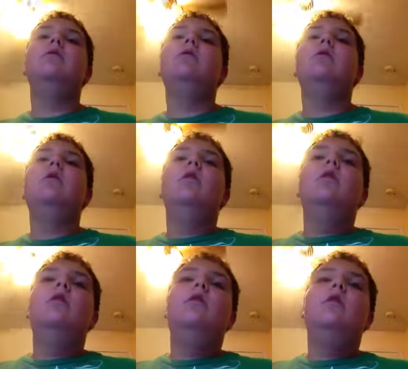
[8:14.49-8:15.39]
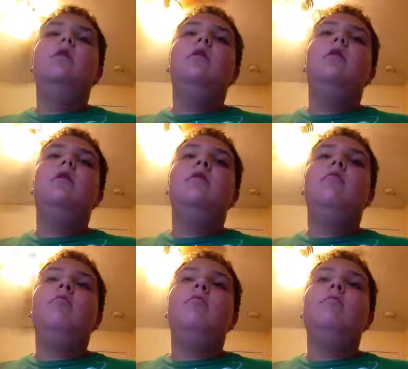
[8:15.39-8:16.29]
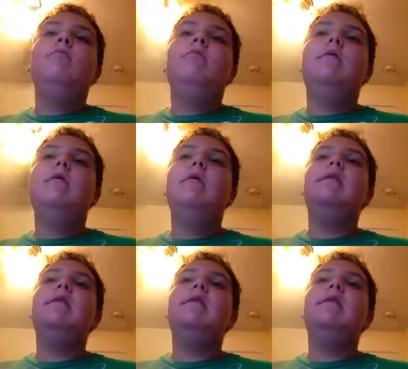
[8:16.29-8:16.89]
Nobody speaks.